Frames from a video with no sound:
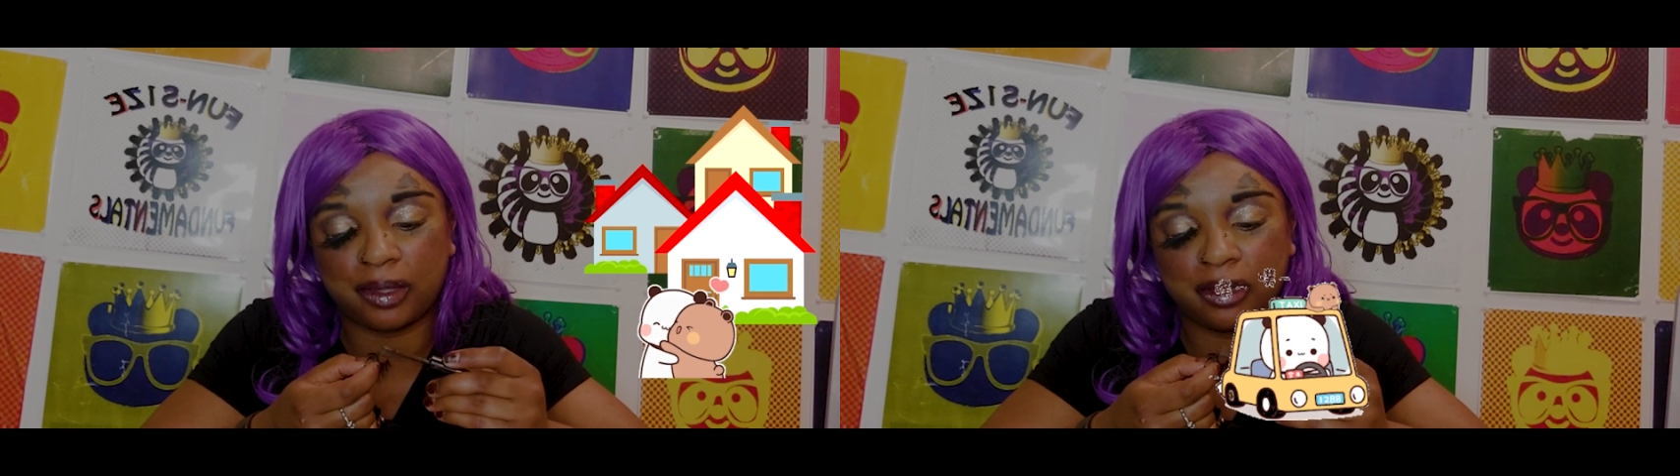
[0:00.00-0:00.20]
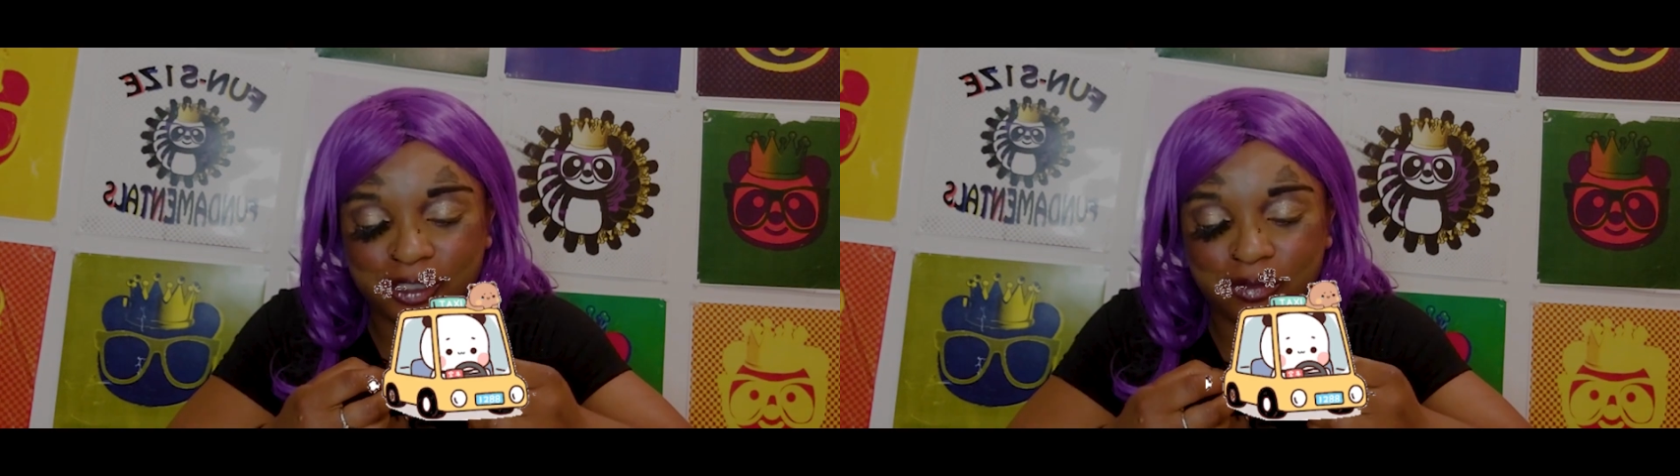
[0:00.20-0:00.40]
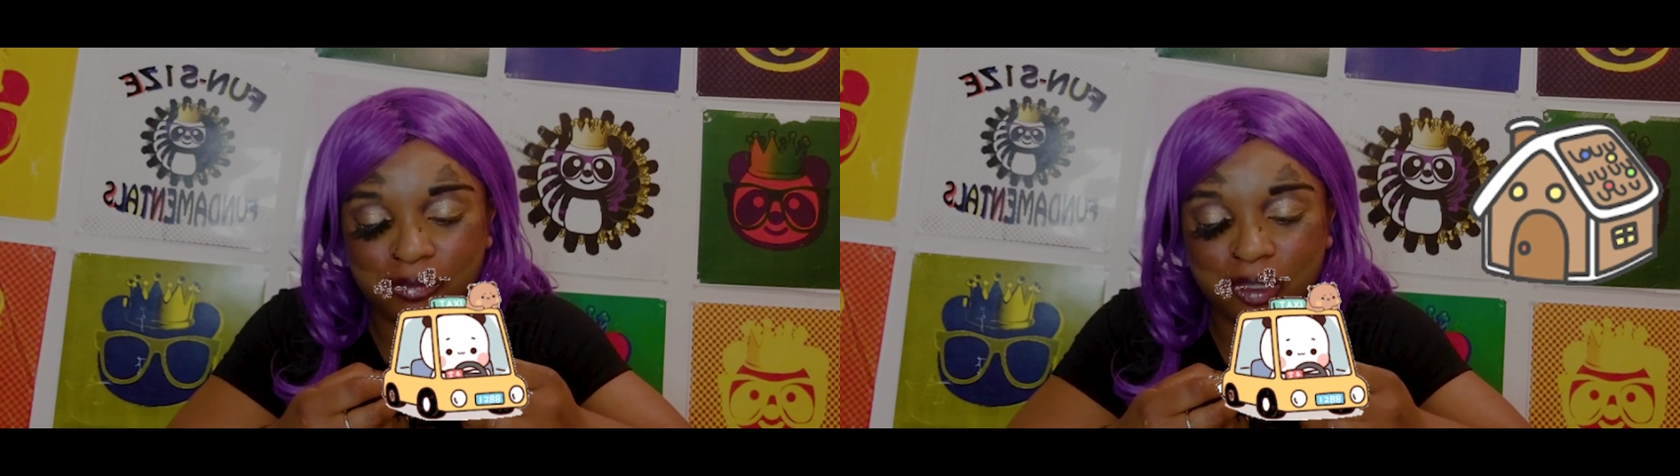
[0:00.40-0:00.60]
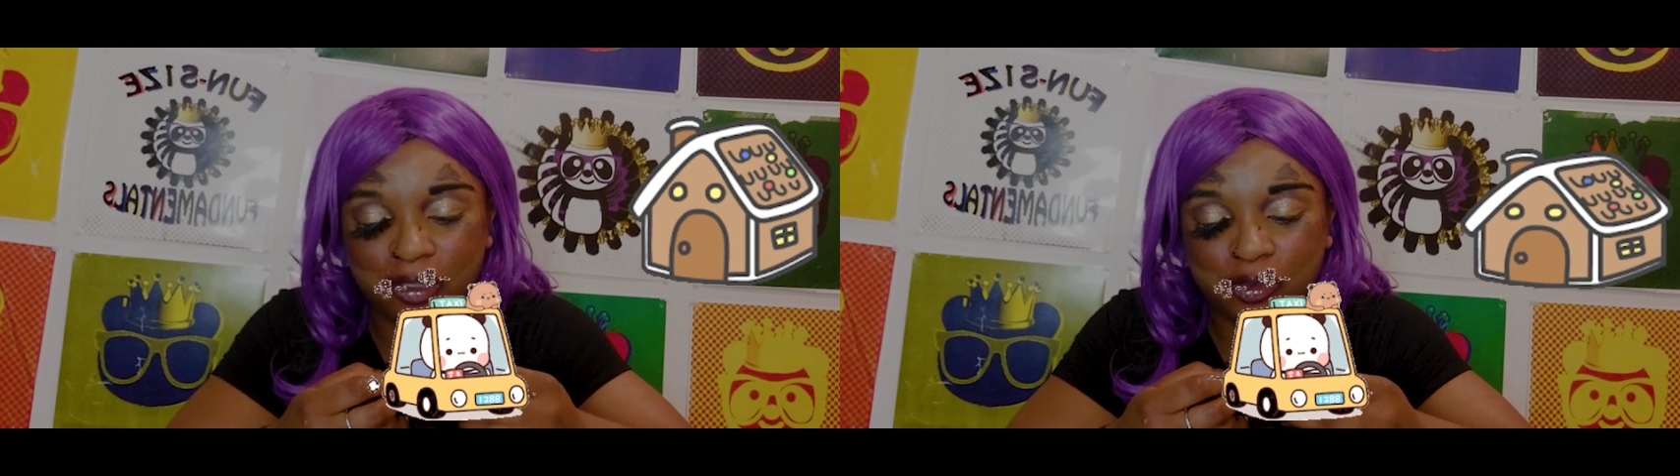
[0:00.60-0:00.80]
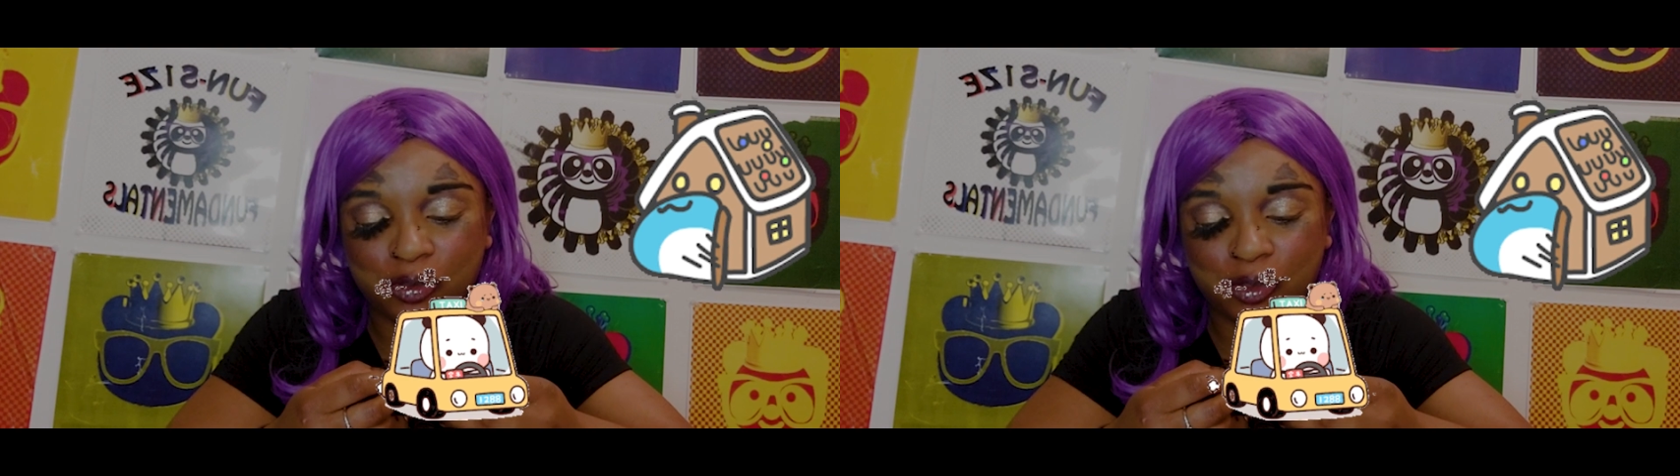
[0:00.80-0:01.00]
So I went back
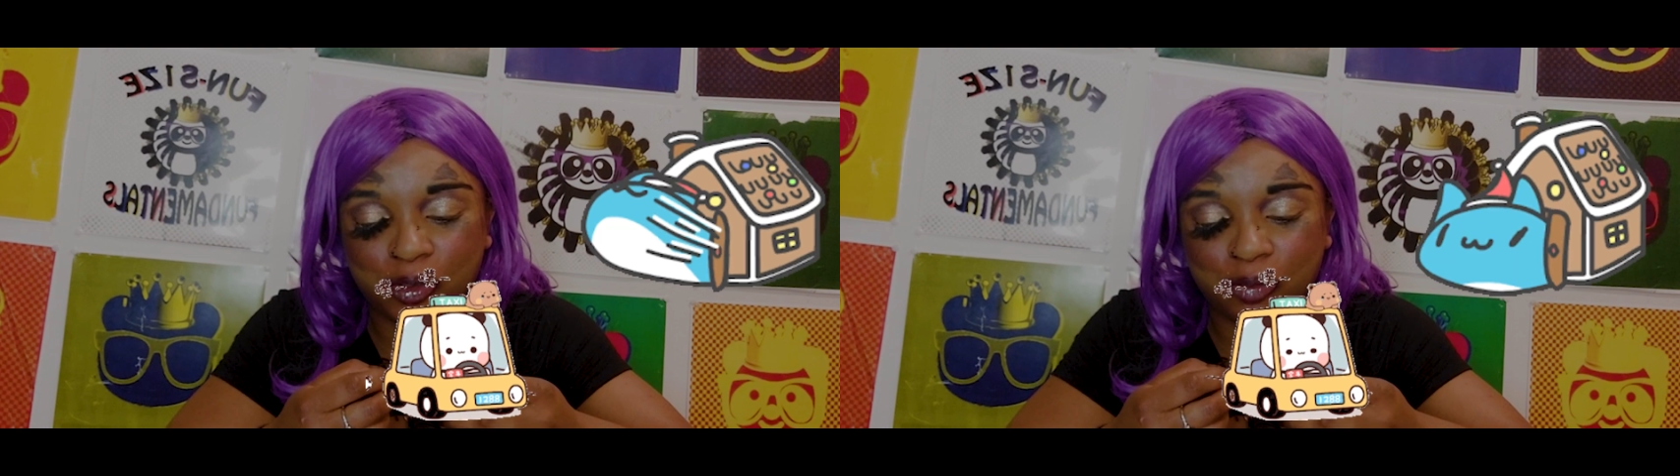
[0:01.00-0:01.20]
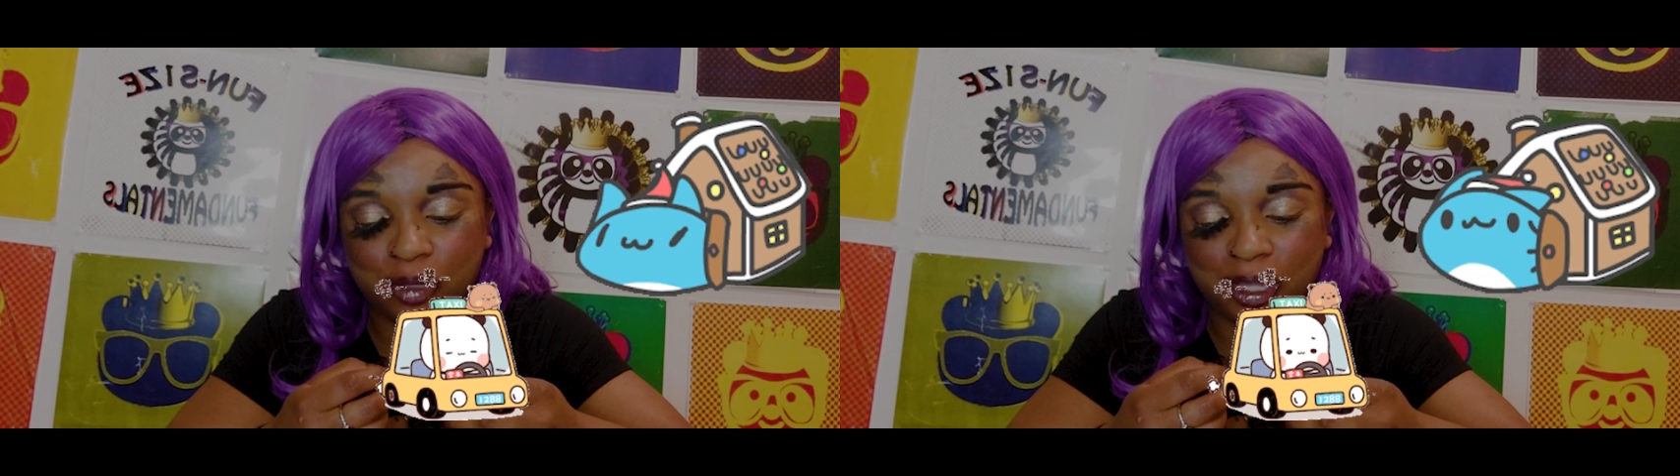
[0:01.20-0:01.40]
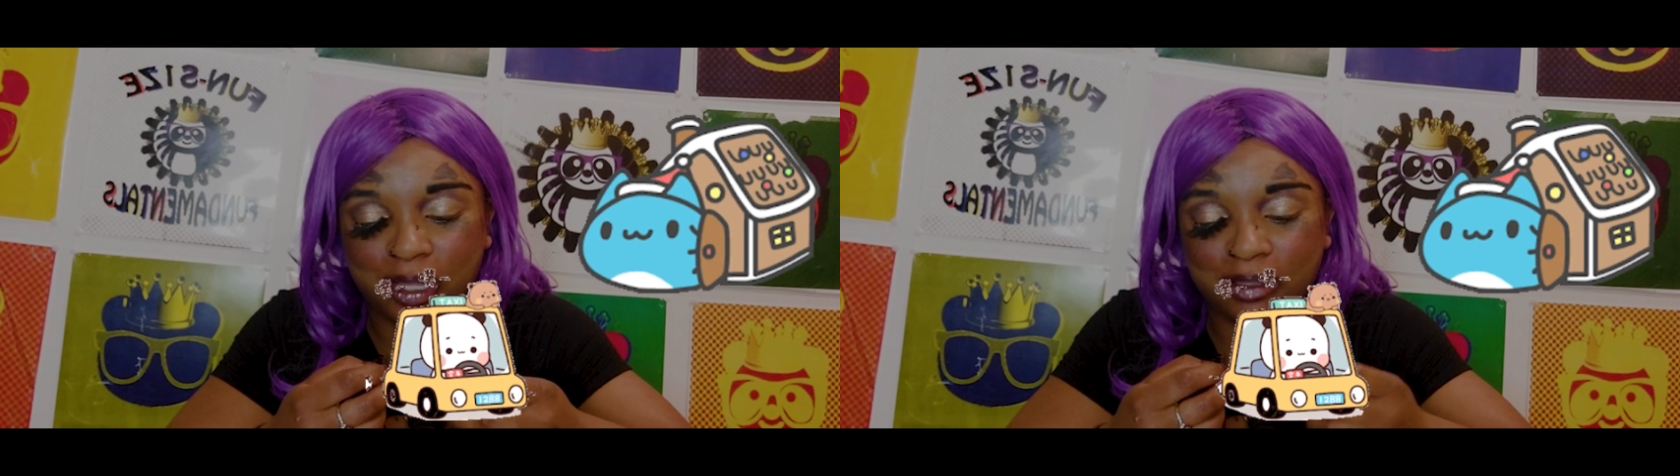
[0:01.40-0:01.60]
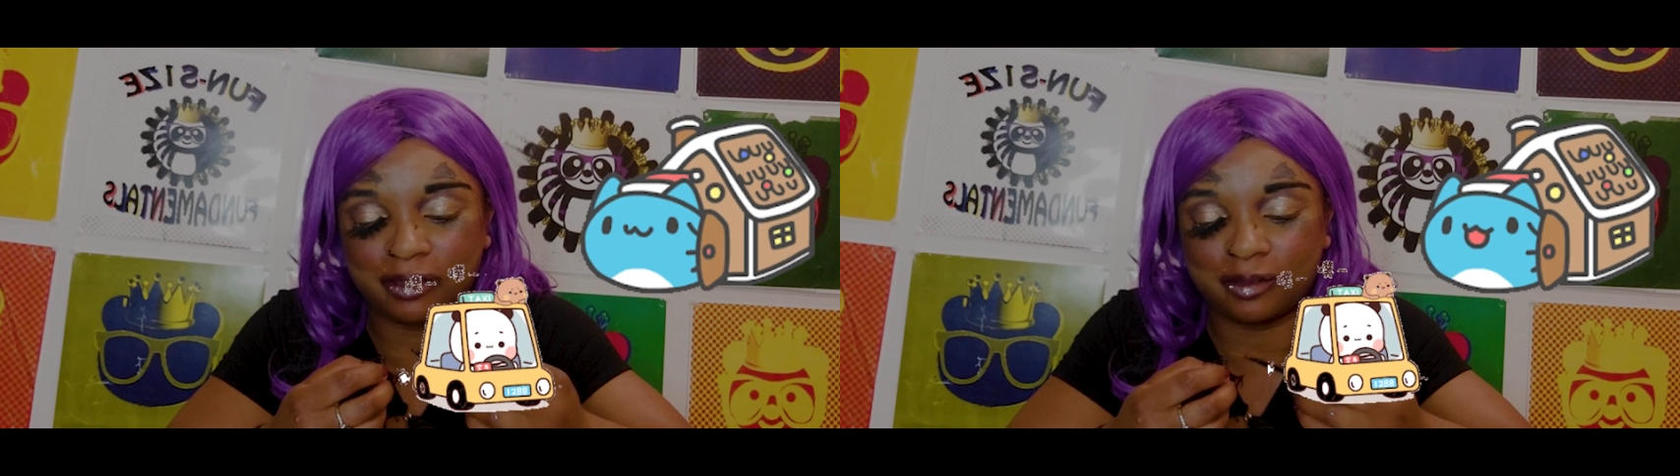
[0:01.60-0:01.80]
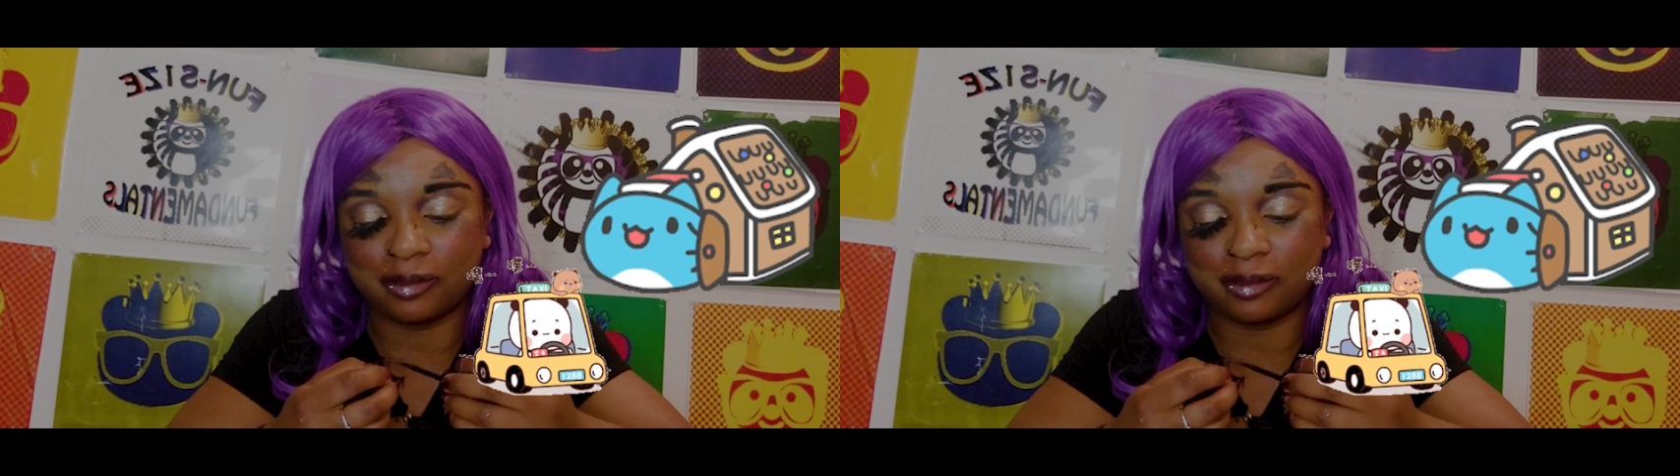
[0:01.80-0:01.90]
home, like,